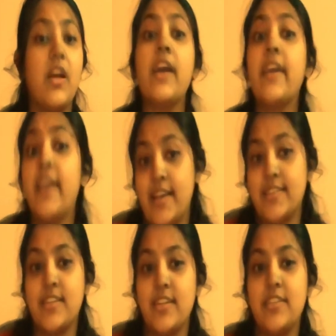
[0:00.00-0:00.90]
A case
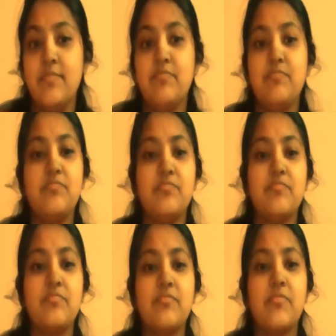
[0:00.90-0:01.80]
study.
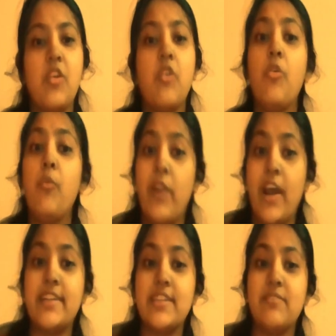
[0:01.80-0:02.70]

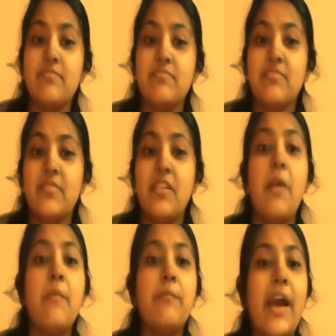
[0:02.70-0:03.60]
Variety.
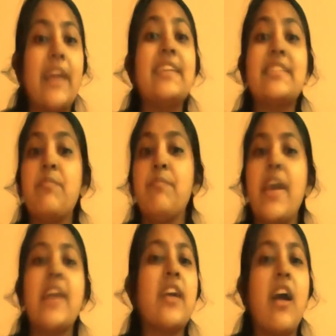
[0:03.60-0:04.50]
Paddy is the
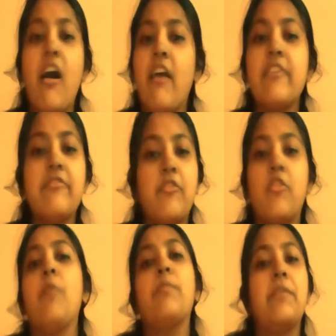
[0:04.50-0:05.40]
main kharif
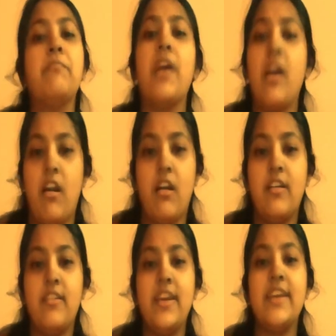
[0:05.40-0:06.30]
crop in
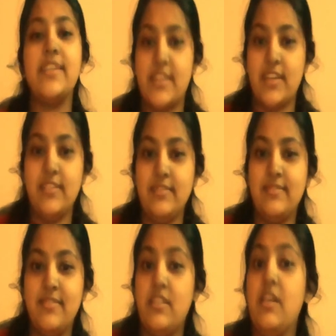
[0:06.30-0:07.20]
Bihar, India.
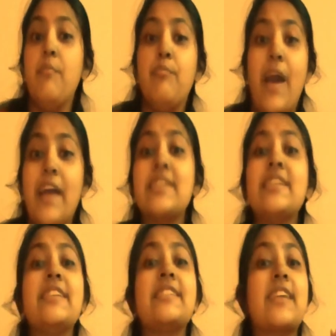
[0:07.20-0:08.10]

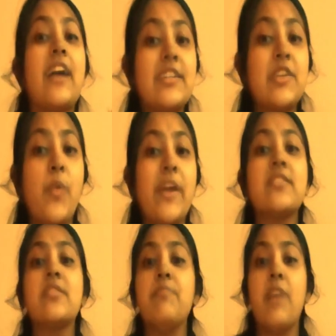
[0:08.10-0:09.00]
Paddy is
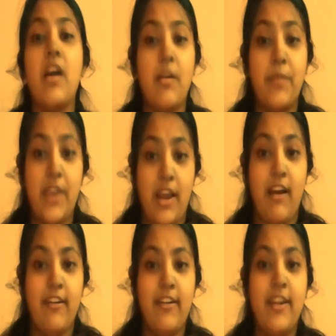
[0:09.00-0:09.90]
cultivated in
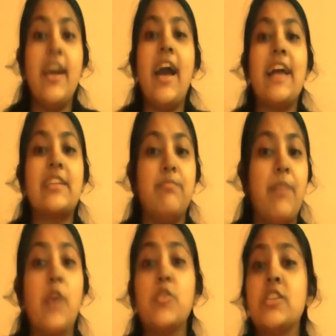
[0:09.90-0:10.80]
Bihar at
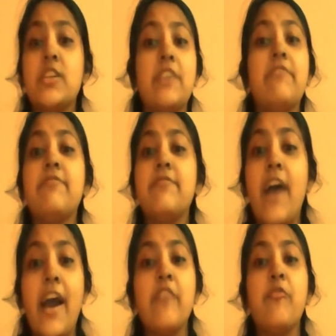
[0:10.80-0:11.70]
about
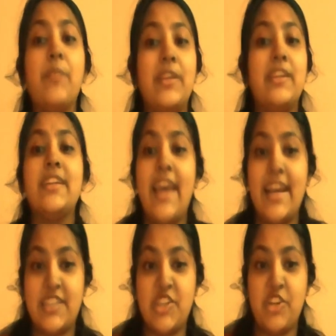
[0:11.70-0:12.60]
35 million
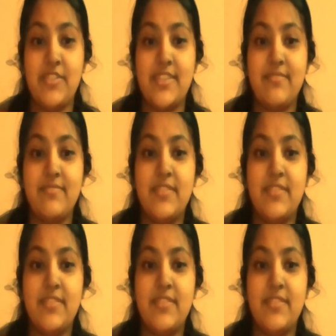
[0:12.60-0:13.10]
hectares,